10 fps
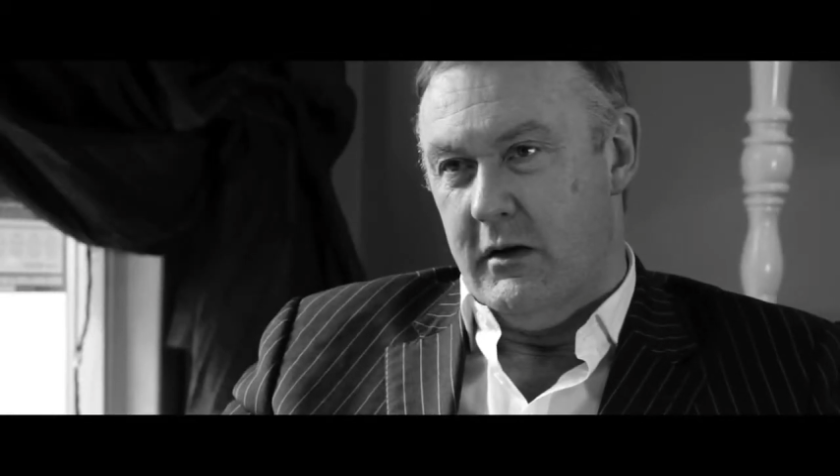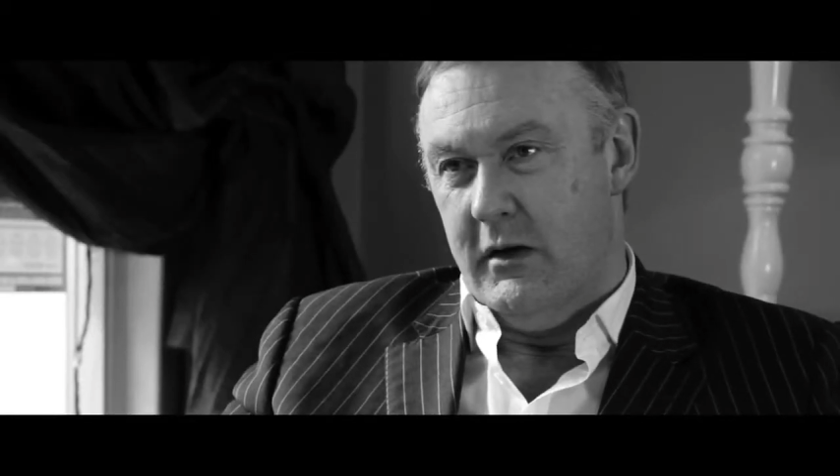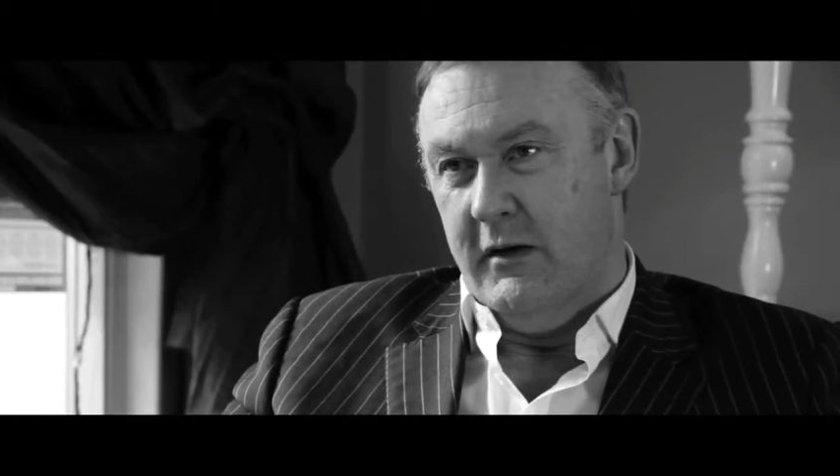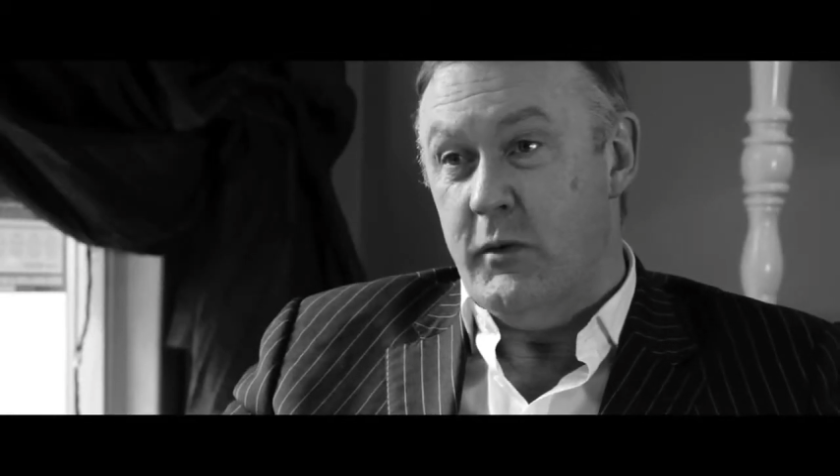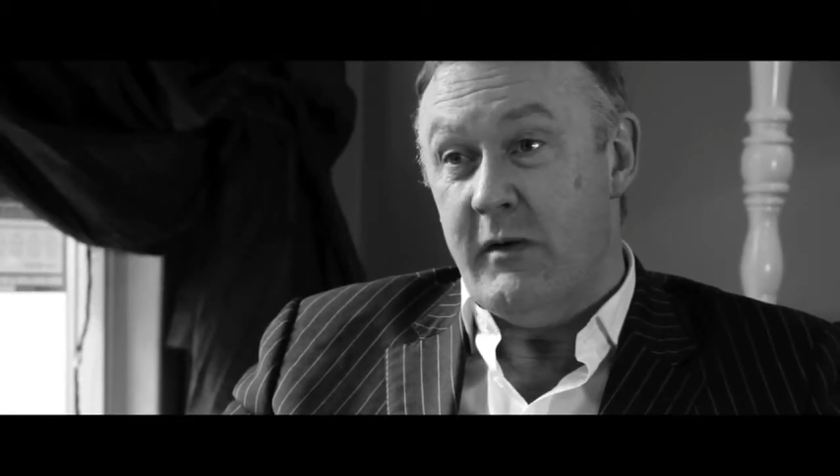
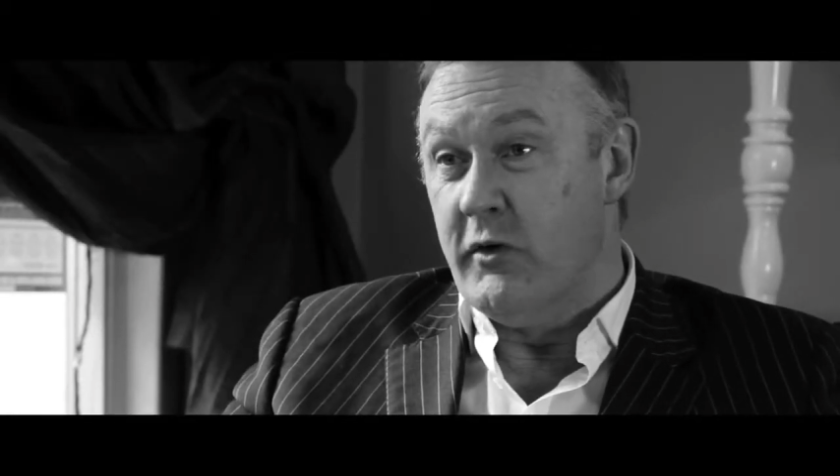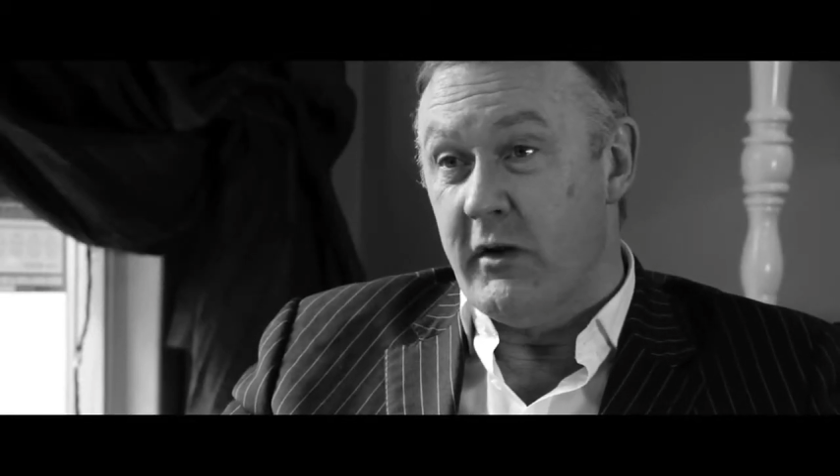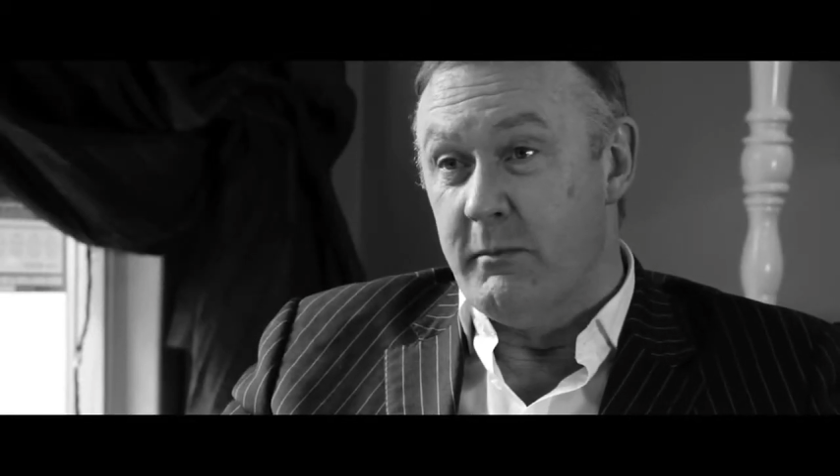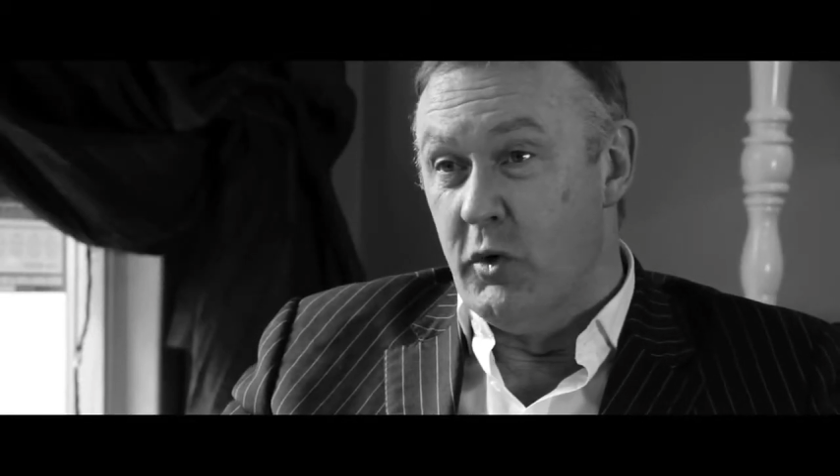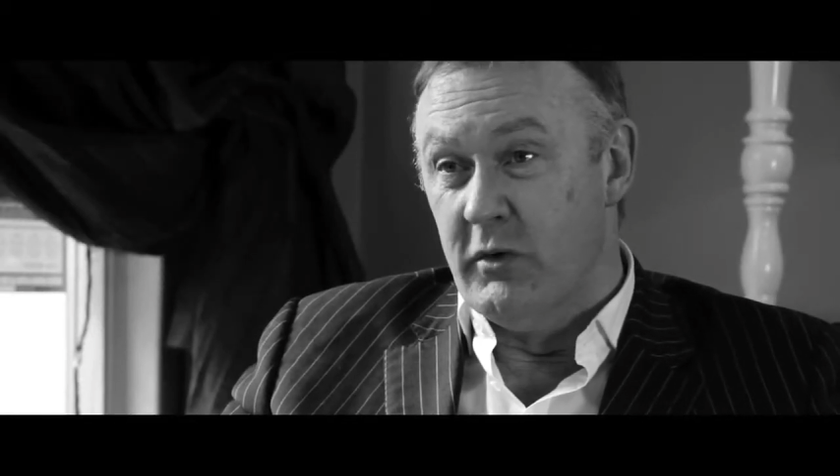if you haven't got
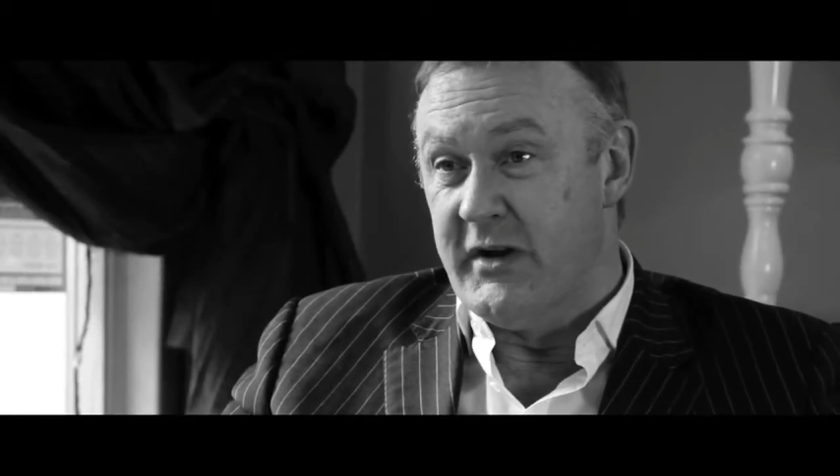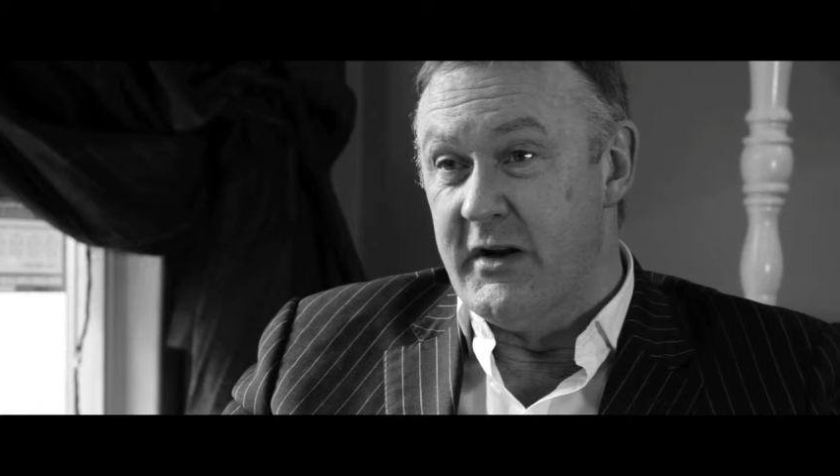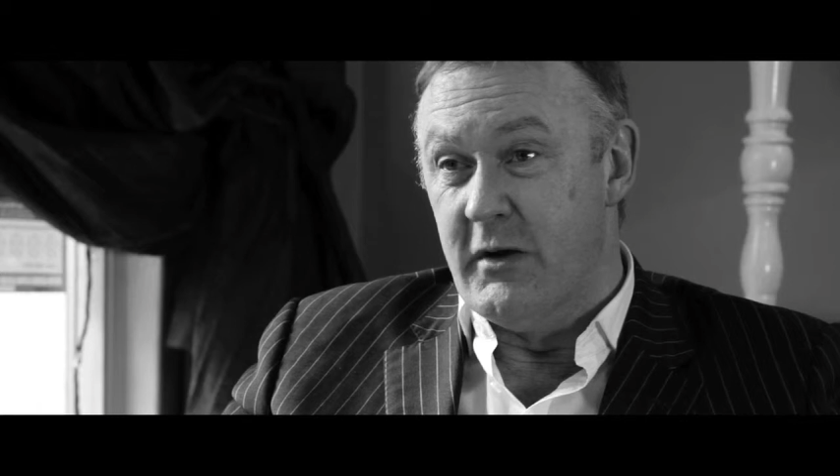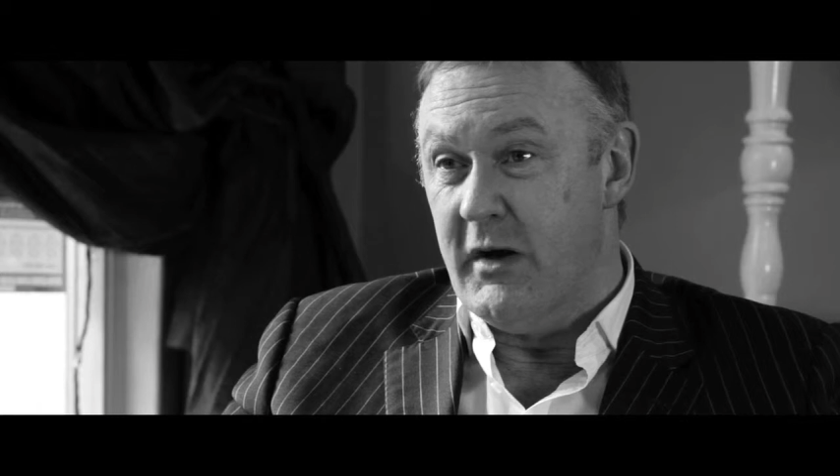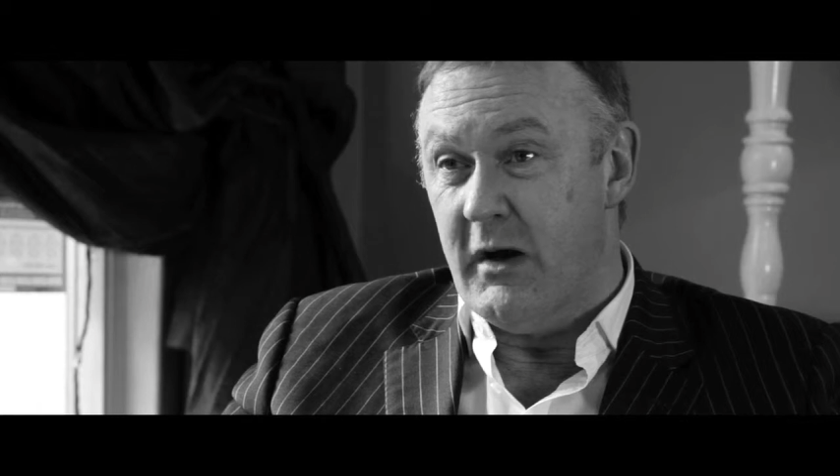the balls to do it,